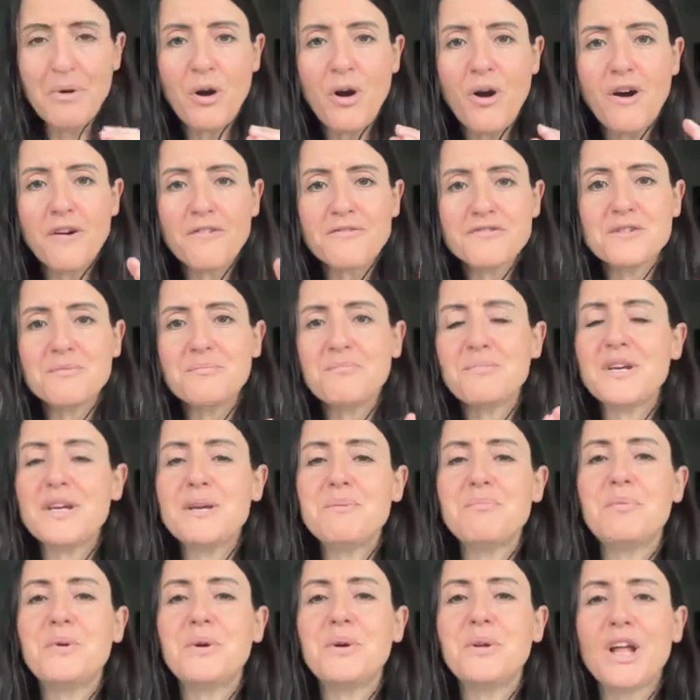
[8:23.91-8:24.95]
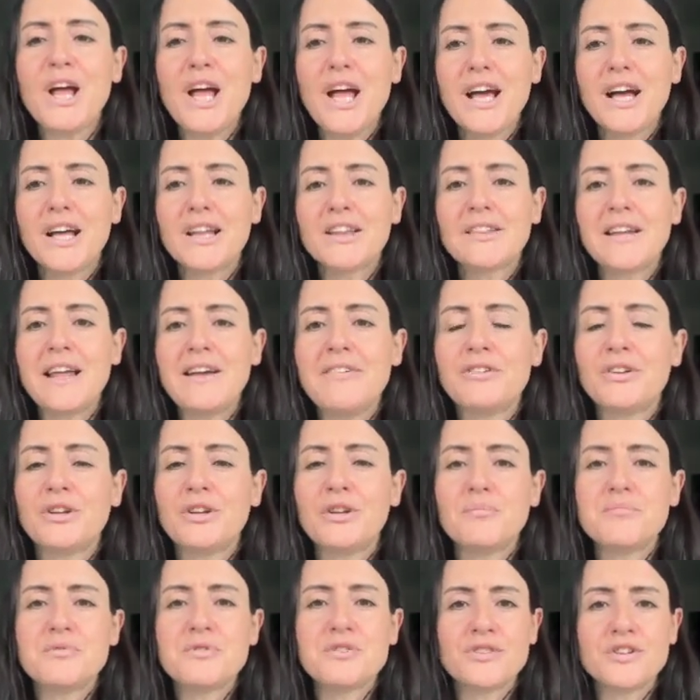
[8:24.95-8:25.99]
But often people level
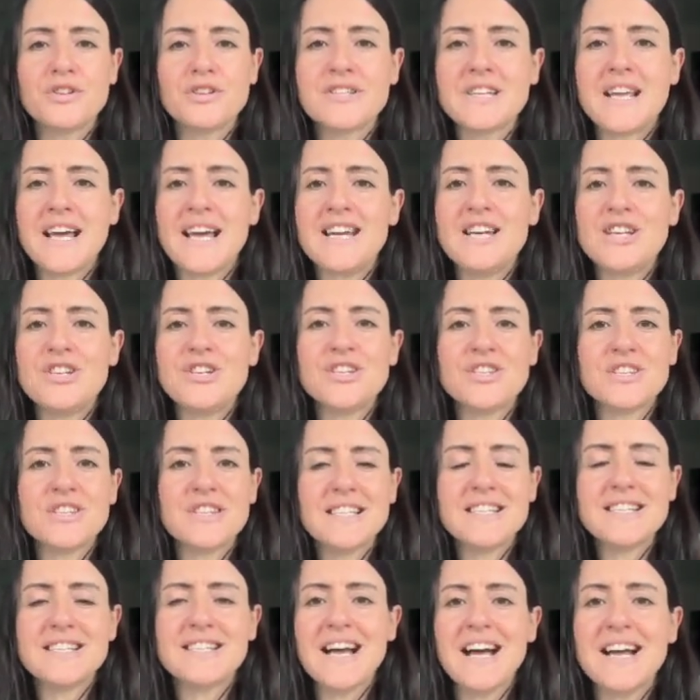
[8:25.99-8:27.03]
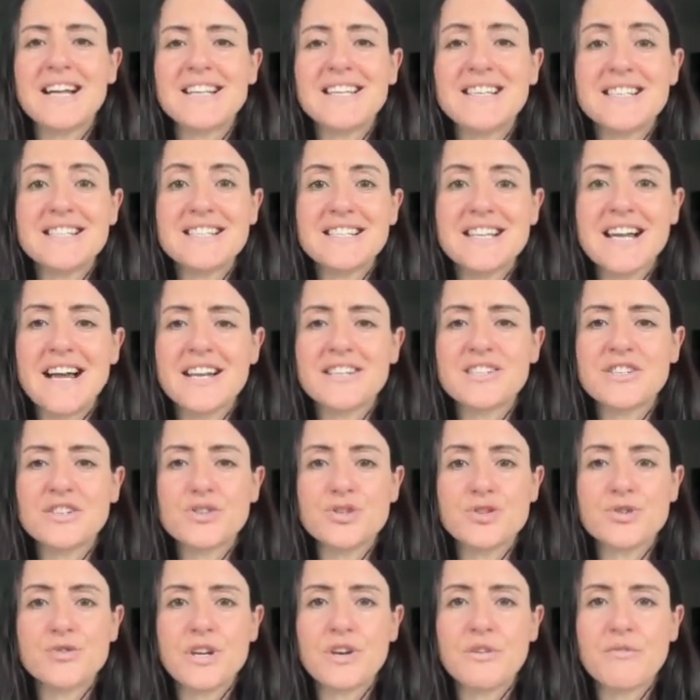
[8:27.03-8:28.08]
up to those energies and it starts a
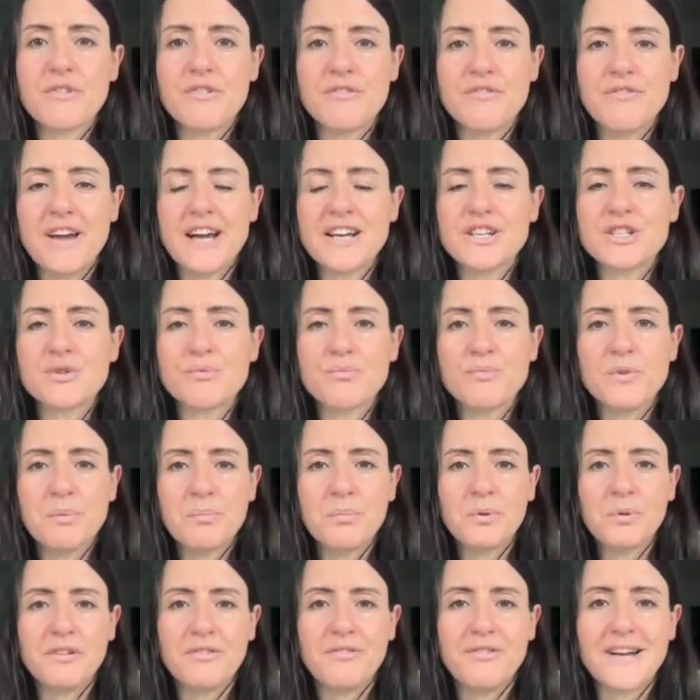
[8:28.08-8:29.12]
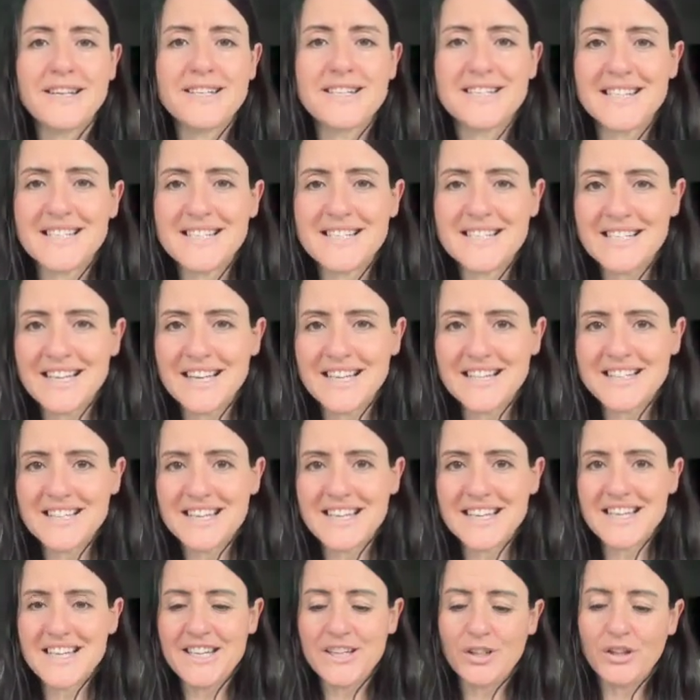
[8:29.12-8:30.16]
trigger effect, a ripple effect, and they start to
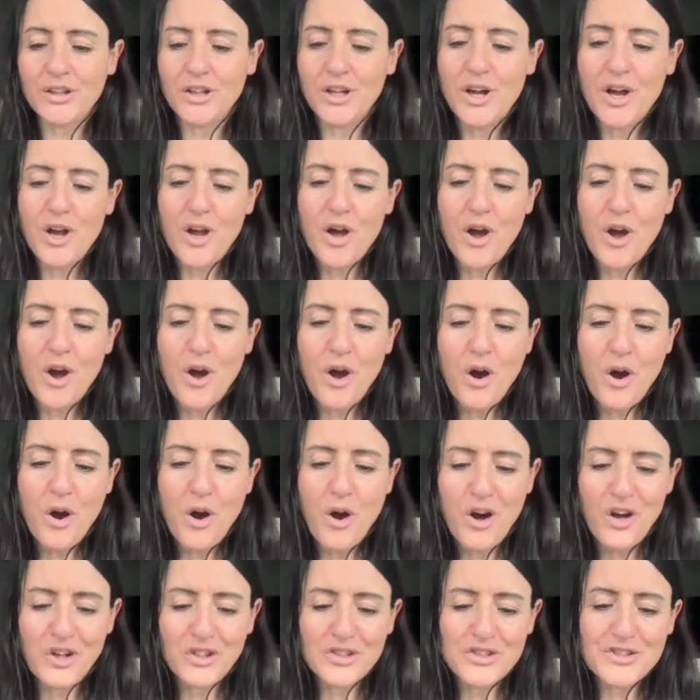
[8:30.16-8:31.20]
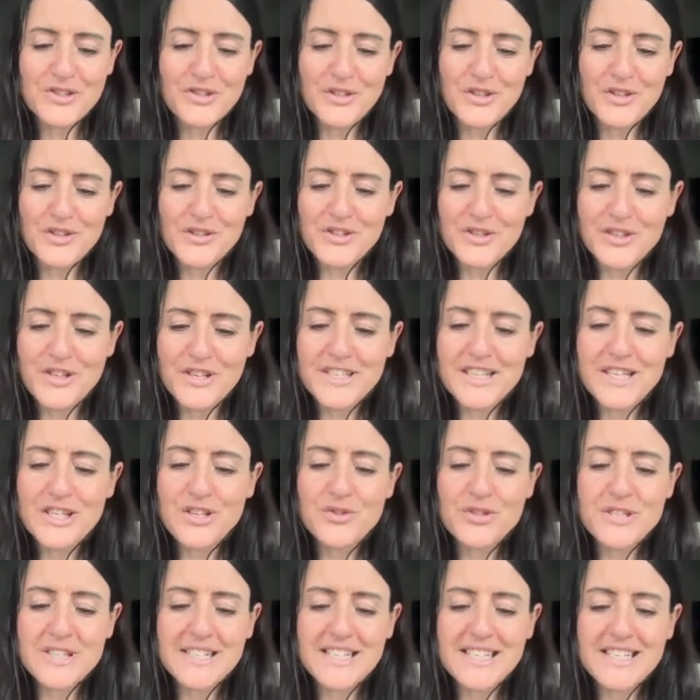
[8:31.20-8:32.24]
heal also. So it's
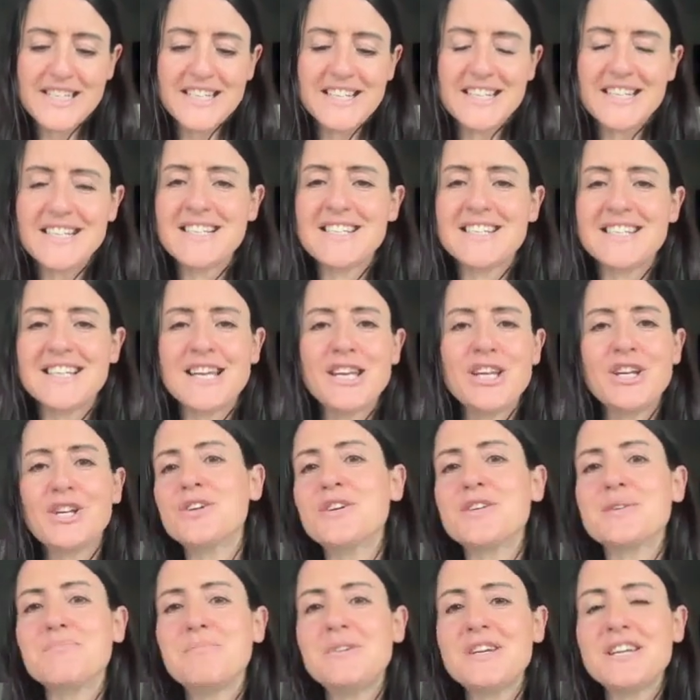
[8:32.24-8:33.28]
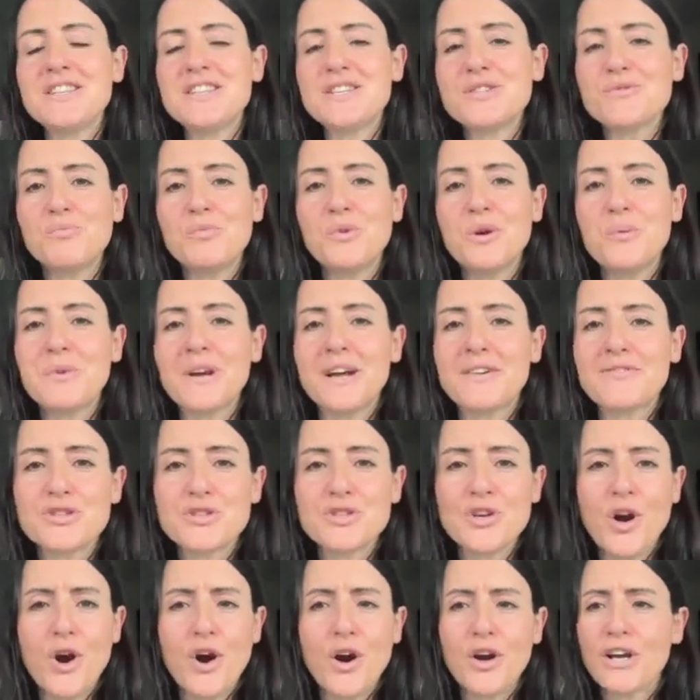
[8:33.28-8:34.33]
interesting here that he's saying, you know, he's meeting this woman, after
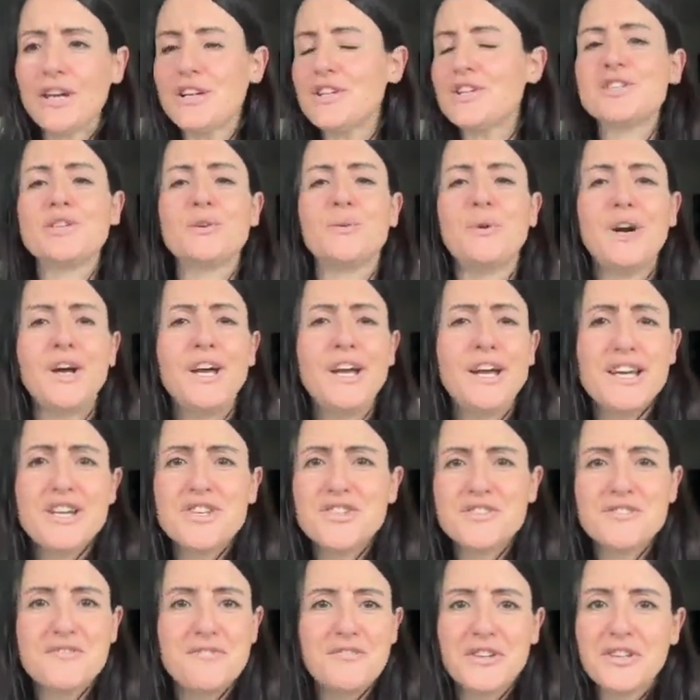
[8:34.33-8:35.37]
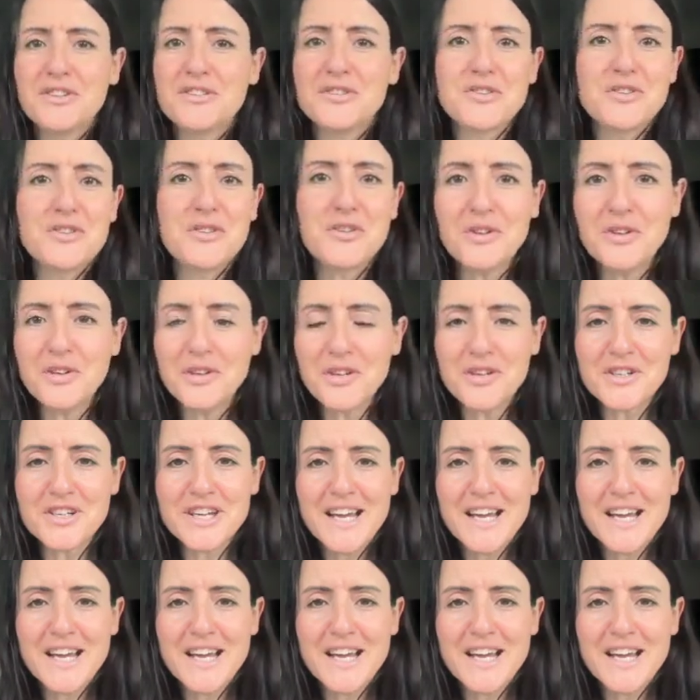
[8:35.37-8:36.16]
talking to her, he just feels good.